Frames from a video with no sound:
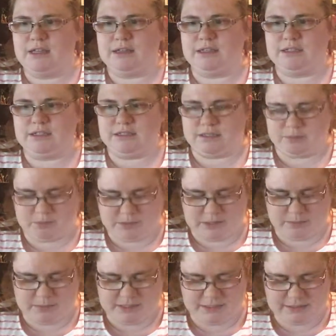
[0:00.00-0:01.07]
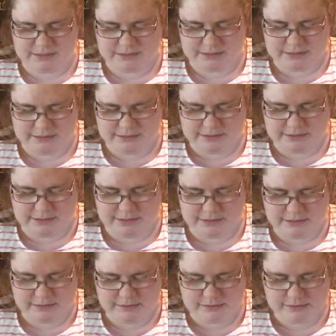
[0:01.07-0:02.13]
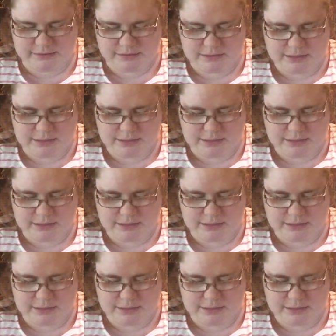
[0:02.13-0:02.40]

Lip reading: the display pieces into these,